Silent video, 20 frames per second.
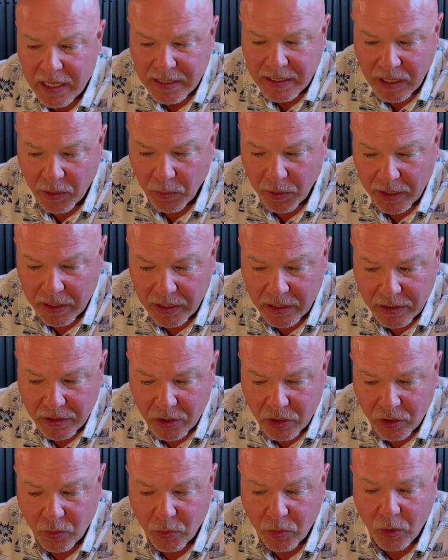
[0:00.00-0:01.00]
Then we're going to
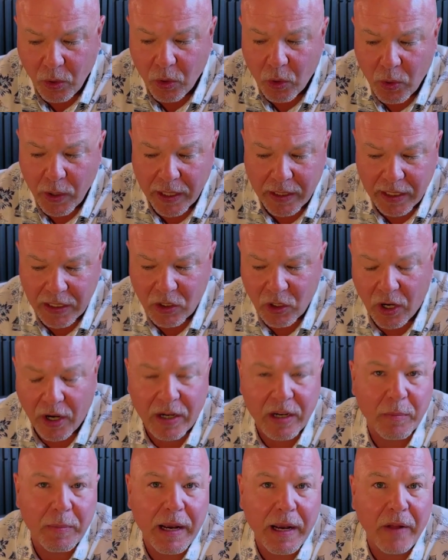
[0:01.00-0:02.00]
quickly talk
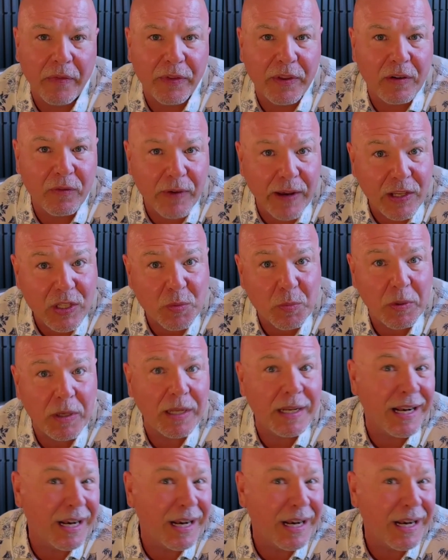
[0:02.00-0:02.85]
about the investment,